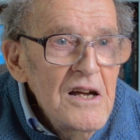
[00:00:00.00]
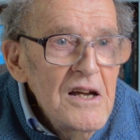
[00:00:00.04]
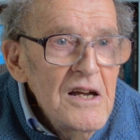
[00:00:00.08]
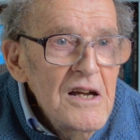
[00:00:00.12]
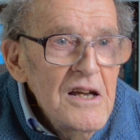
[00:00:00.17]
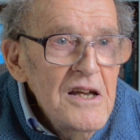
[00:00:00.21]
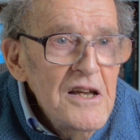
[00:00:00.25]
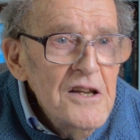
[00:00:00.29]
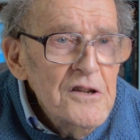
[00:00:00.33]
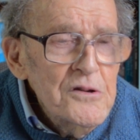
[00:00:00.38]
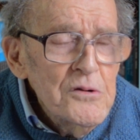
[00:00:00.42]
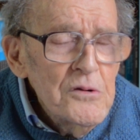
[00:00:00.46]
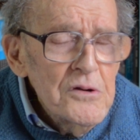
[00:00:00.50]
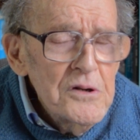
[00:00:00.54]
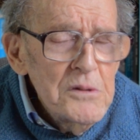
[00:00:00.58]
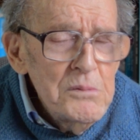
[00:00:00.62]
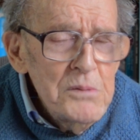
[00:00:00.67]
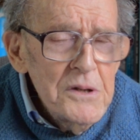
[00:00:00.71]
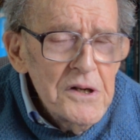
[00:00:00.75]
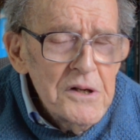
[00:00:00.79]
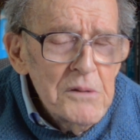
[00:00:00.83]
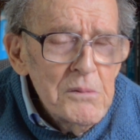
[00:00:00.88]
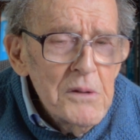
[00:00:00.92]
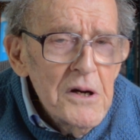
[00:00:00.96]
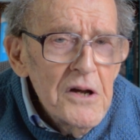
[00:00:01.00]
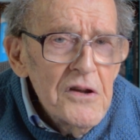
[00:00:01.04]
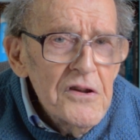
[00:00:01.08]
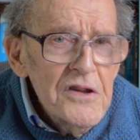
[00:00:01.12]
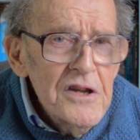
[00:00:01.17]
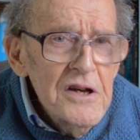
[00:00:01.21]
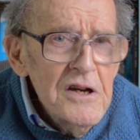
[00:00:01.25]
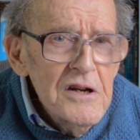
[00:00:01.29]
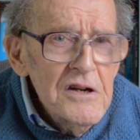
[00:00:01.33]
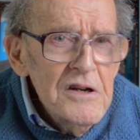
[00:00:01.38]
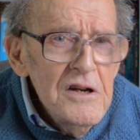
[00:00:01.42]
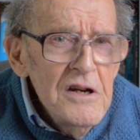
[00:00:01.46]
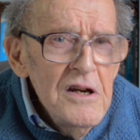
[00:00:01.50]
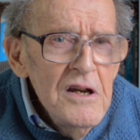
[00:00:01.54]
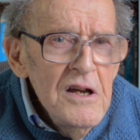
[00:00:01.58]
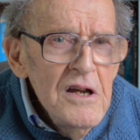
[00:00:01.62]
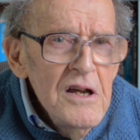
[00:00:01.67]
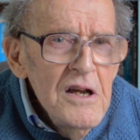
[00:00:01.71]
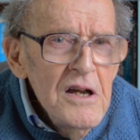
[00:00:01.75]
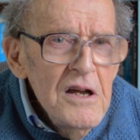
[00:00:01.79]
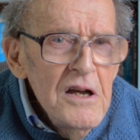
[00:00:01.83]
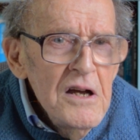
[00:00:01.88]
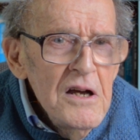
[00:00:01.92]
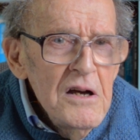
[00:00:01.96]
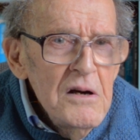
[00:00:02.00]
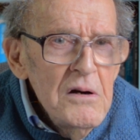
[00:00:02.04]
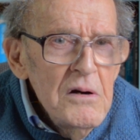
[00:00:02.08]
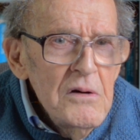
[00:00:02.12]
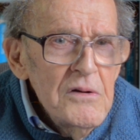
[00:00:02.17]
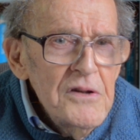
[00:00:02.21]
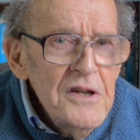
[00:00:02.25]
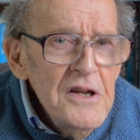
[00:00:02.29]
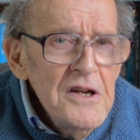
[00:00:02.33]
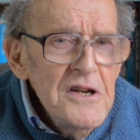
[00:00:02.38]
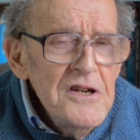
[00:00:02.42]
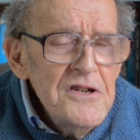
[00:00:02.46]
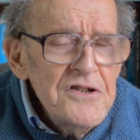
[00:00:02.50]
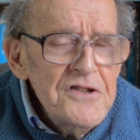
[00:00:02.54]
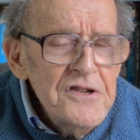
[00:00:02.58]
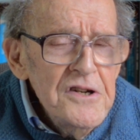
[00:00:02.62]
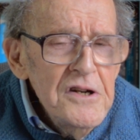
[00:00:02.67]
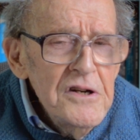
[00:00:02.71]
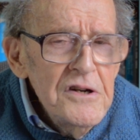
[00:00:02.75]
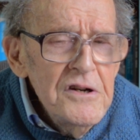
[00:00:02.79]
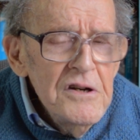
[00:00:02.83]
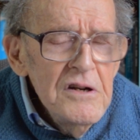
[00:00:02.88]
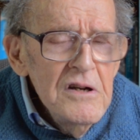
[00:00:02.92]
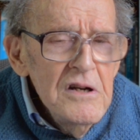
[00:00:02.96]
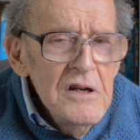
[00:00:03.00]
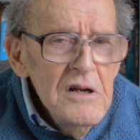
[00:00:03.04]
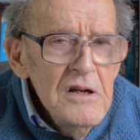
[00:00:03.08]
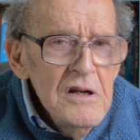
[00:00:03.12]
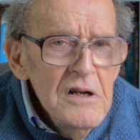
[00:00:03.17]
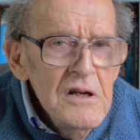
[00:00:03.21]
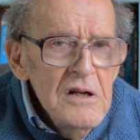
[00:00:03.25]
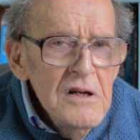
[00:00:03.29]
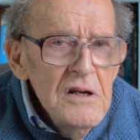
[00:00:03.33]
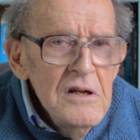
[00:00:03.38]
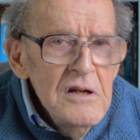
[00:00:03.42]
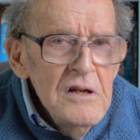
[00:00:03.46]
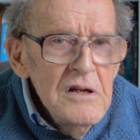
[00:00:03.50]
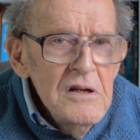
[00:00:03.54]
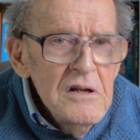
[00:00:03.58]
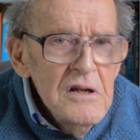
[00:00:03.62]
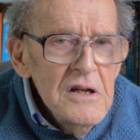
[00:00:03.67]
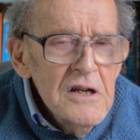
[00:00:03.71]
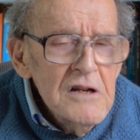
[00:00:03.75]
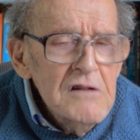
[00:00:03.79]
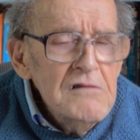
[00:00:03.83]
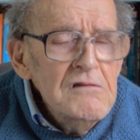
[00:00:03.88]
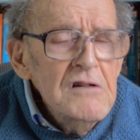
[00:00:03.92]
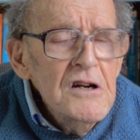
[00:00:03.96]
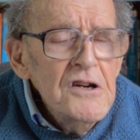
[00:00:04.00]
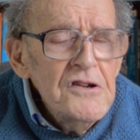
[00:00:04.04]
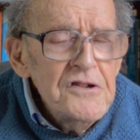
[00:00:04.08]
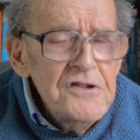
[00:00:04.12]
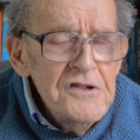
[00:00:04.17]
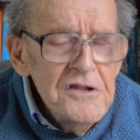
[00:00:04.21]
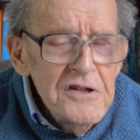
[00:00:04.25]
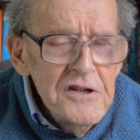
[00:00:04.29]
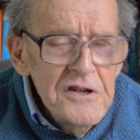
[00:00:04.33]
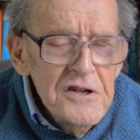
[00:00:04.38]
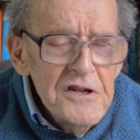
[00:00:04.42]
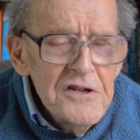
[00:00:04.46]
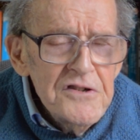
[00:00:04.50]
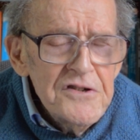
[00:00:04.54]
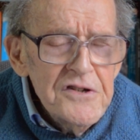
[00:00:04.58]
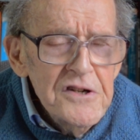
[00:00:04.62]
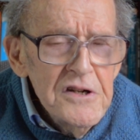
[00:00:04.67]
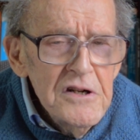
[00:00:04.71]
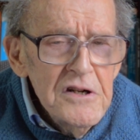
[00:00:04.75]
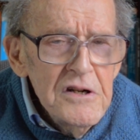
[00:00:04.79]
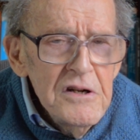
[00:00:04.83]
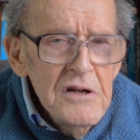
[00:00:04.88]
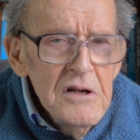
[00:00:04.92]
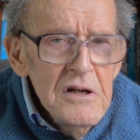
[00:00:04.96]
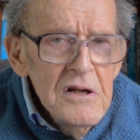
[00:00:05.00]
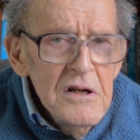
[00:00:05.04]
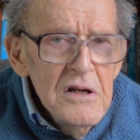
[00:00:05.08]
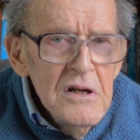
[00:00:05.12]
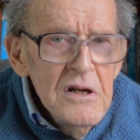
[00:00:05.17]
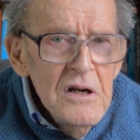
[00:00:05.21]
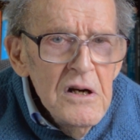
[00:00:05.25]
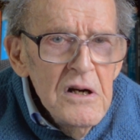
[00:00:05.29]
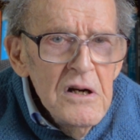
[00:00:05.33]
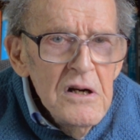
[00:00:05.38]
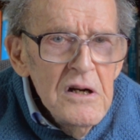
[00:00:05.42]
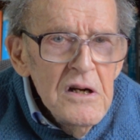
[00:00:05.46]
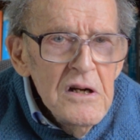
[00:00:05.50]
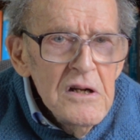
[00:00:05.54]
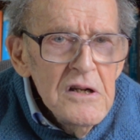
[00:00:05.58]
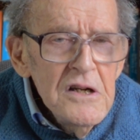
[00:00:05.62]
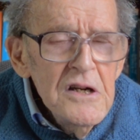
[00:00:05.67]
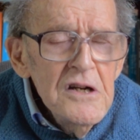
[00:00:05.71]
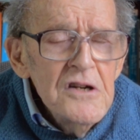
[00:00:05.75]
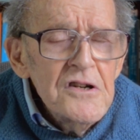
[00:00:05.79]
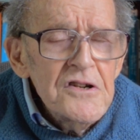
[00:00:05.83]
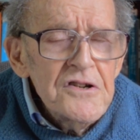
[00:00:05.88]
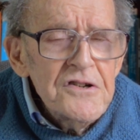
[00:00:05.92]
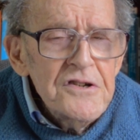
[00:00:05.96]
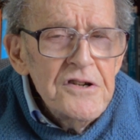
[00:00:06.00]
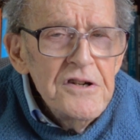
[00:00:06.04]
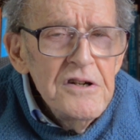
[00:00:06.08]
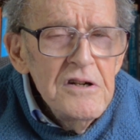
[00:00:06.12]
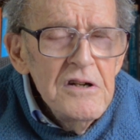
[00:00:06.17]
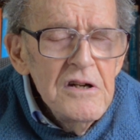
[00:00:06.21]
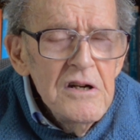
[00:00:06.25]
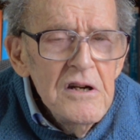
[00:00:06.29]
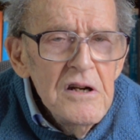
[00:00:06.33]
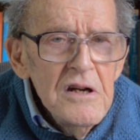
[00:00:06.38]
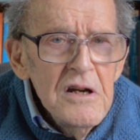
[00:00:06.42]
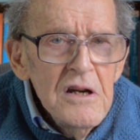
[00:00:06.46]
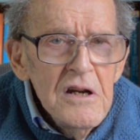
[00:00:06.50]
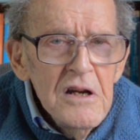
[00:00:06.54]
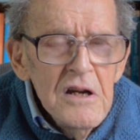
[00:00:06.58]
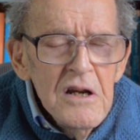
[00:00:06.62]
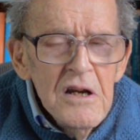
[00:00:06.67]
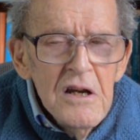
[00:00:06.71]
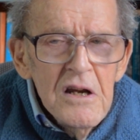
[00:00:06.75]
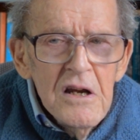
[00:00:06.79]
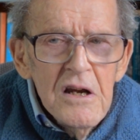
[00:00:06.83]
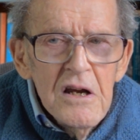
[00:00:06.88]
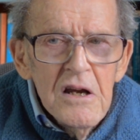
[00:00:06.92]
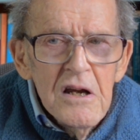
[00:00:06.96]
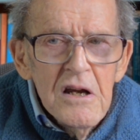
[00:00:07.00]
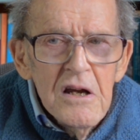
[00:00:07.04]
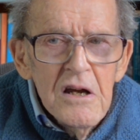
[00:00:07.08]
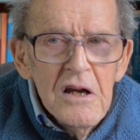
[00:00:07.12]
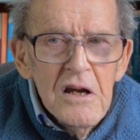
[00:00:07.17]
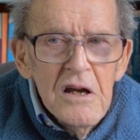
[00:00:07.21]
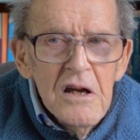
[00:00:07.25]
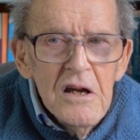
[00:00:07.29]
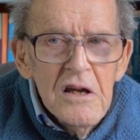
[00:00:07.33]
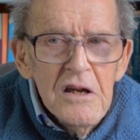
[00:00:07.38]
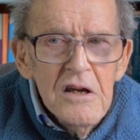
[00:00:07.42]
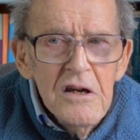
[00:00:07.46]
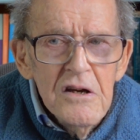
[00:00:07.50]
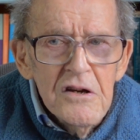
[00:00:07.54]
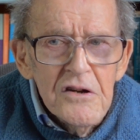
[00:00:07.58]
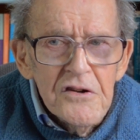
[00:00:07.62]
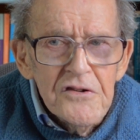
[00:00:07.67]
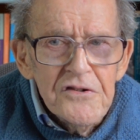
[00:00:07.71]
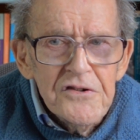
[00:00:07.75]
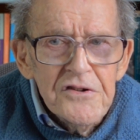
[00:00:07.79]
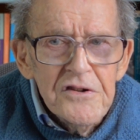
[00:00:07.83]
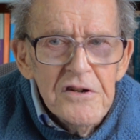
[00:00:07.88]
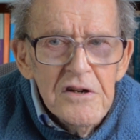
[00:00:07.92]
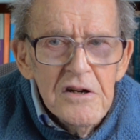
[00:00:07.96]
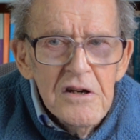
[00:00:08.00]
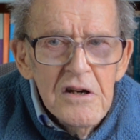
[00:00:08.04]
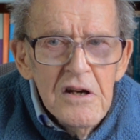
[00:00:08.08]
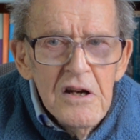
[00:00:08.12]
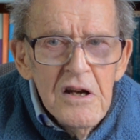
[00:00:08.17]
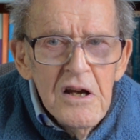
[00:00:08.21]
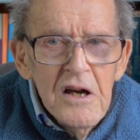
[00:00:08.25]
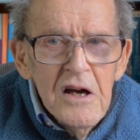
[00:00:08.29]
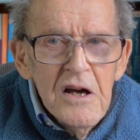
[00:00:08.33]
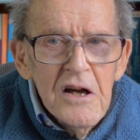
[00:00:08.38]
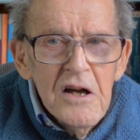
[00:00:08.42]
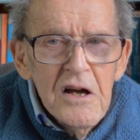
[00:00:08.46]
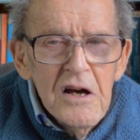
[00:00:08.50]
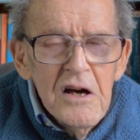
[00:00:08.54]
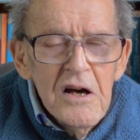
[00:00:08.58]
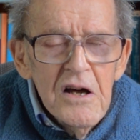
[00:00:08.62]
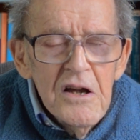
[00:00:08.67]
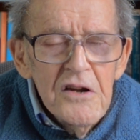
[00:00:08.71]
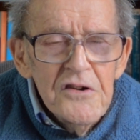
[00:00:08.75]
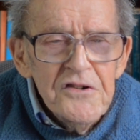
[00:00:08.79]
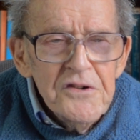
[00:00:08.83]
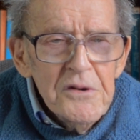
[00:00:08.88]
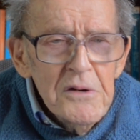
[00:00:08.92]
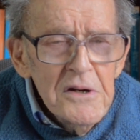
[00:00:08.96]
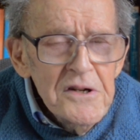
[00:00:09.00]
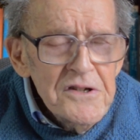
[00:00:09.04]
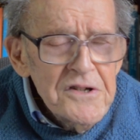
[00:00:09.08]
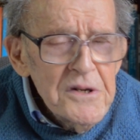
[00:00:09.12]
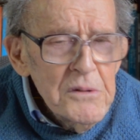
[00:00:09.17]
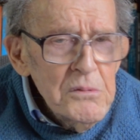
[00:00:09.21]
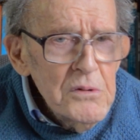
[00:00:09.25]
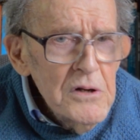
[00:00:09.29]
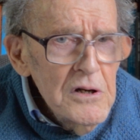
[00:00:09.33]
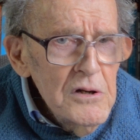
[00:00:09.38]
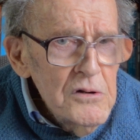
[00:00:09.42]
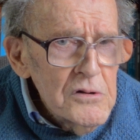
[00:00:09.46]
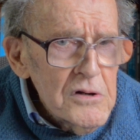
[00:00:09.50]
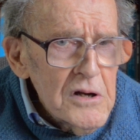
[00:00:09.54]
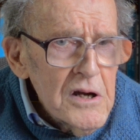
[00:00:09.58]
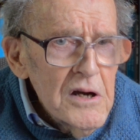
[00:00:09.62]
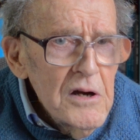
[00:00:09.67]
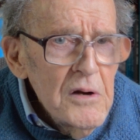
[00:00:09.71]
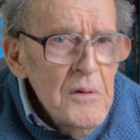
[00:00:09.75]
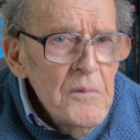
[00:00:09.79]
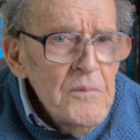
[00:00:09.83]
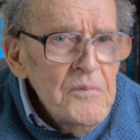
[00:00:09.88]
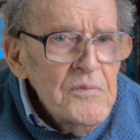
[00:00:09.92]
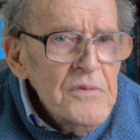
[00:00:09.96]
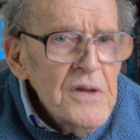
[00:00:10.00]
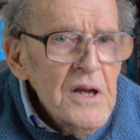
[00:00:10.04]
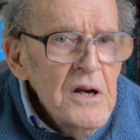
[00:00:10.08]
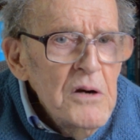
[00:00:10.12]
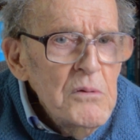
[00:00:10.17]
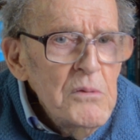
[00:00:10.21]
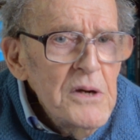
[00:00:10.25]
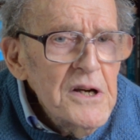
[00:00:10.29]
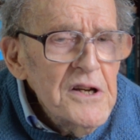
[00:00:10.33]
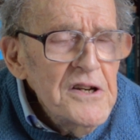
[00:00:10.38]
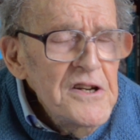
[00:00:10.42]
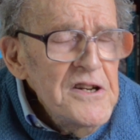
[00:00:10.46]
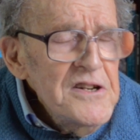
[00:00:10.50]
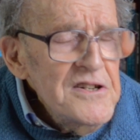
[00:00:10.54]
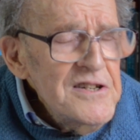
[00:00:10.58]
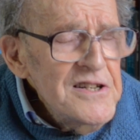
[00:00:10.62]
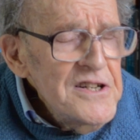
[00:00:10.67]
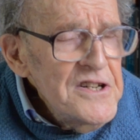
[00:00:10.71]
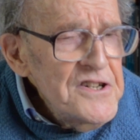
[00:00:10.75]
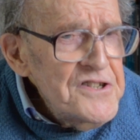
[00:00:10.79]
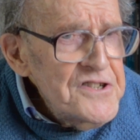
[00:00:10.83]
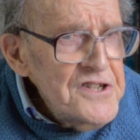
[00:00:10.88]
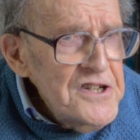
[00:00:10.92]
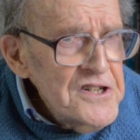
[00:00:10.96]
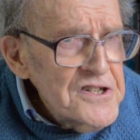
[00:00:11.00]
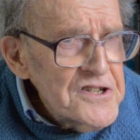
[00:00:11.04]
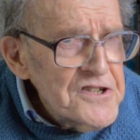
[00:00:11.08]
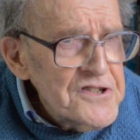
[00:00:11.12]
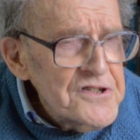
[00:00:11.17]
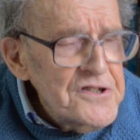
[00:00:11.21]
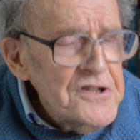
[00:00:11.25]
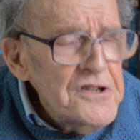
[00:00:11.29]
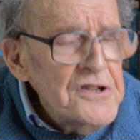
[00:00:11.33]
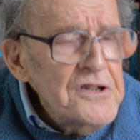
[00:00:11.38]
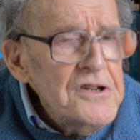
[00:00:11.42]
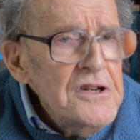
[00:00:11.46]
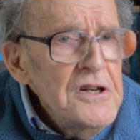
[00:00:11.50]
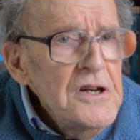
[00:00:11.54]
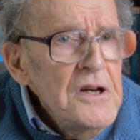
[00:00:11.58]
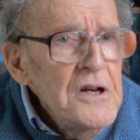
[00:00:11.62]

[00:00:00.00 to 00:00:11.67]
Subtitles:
He thought a bit about that. Then he grunted, and he said, "Yes, yes." So I said, "Well, look, we can easily test it